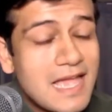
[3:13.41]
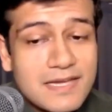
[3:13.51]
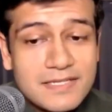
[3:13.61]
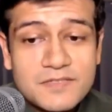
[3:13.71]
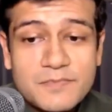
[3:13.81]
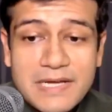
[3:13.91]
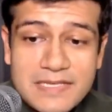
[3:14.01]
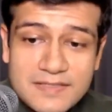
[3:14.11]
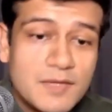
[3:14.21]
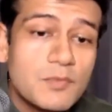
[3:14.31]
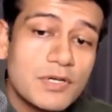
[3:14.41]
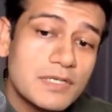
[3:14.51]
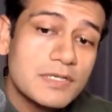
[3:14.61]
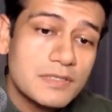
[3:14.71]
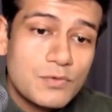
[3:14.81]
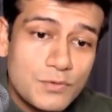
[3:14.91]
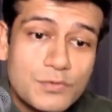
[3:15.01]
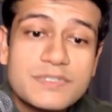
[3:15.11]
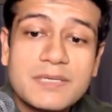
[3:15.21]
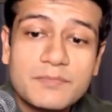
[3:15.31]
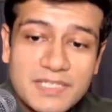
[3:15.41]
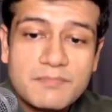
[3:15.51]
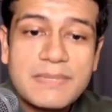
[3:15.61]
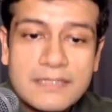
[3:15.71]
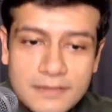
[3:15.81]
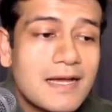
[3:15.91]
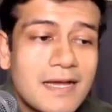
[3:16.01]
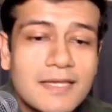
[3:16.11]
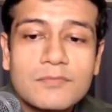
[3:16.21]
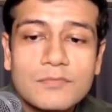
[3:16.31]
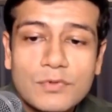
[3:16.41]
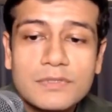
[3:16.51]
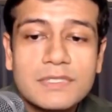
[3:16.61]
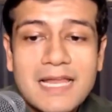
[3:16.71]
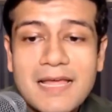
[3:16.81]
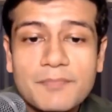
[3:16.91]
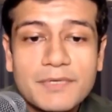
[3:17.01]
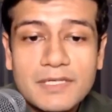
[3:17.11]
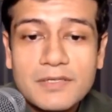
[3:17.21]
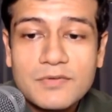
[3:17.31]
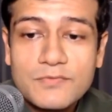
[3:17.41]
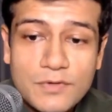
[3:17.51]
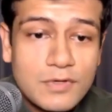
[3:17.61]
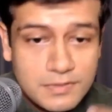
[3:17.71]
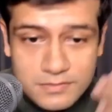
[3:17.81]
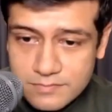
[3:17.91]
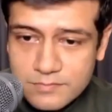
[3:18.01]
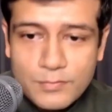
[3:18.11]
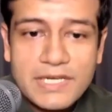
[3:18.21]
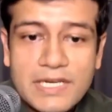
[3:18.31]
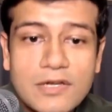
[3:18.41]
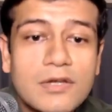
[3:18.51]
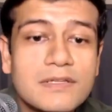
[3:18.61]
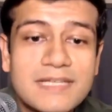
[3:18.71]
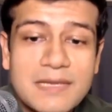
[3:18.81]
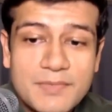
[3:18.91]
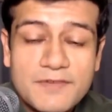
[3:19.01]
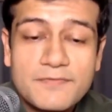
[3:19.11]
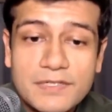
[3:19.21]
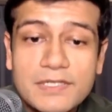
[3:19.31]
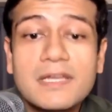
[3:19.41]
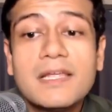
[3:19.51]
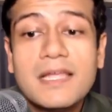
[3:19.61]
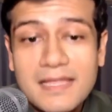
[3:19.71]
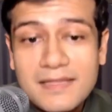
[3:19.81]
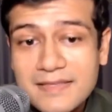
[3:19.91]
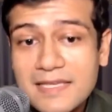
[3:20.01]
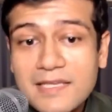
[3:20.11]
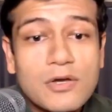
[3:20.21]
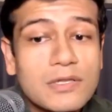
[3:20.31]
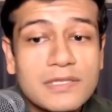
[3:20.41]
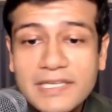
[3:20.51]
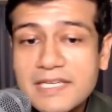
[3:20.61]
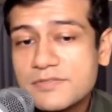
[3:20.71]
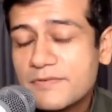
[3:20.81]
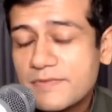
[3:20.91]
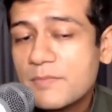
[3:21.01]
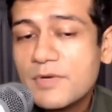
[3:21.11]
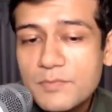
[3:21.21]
and inspires him or her to do something better, I am more than happy for putting in all the time and effort and thanking all the guests who have come